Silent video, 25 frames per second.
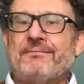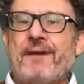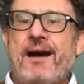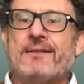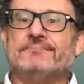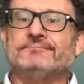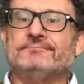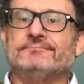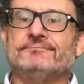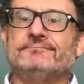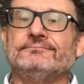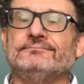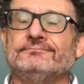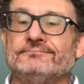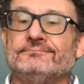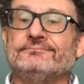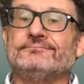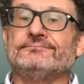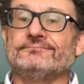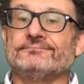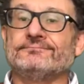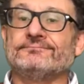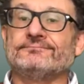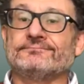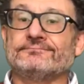but why you
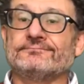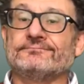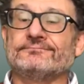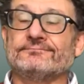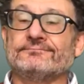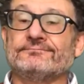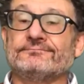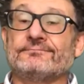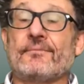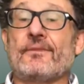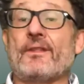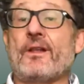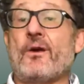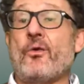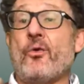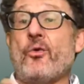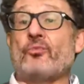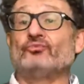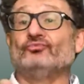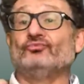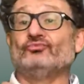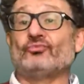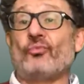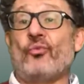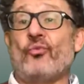might come across certain
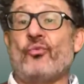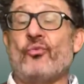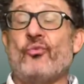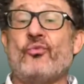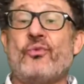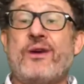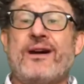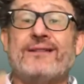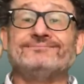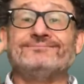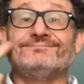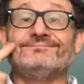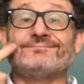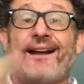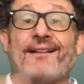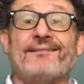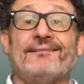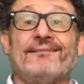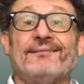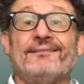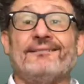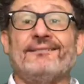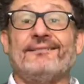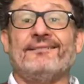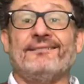deaf people with those sort
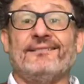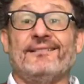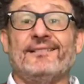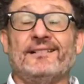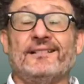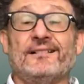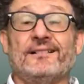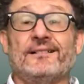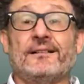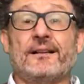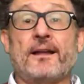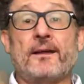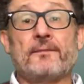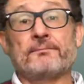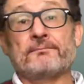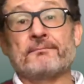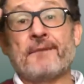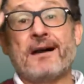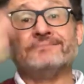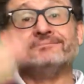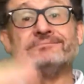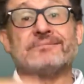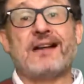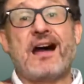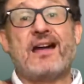of behaviors.
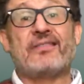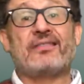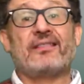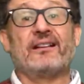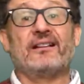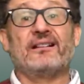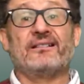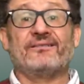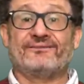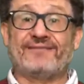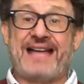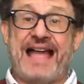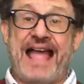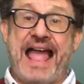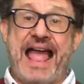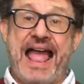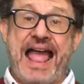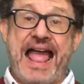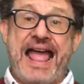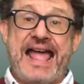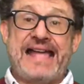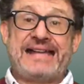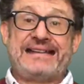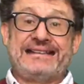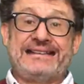But I want you
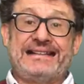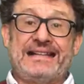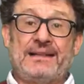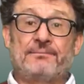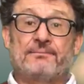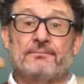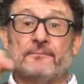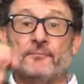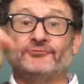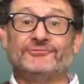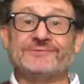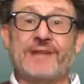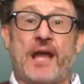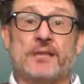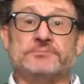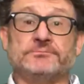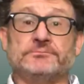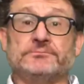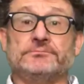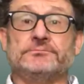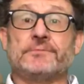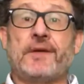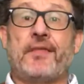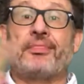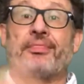to also appreciate that
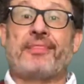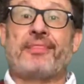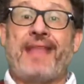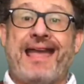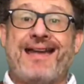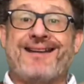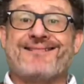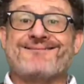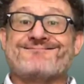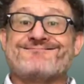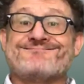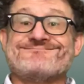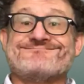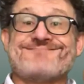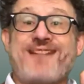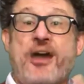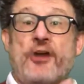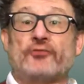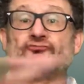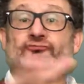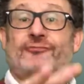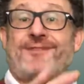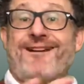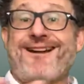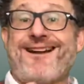there's so much
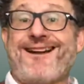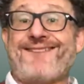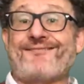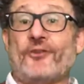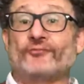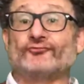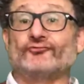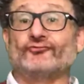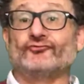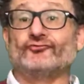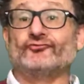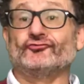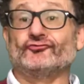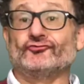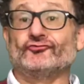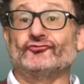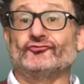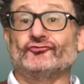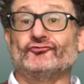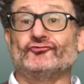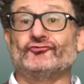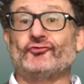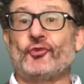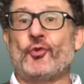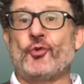higher percentage
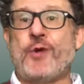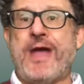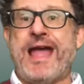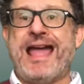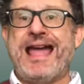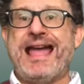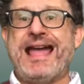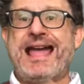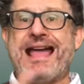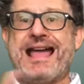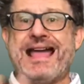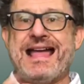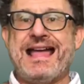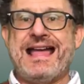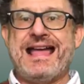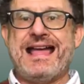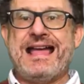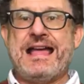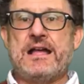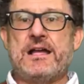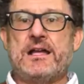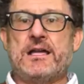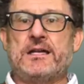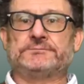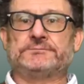of those deaf